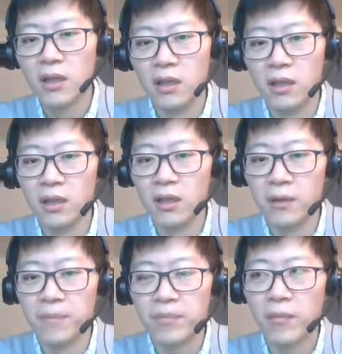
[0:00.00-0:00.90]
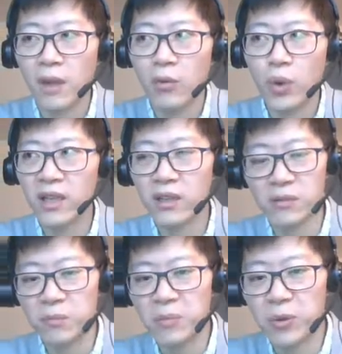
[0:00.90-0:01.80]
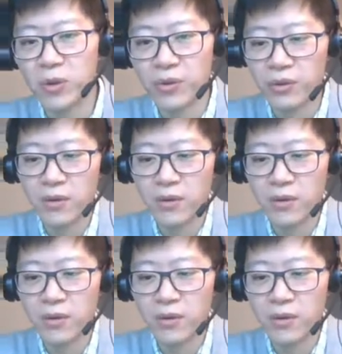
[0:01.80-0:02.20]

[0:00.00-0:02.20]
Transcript: the weight of the people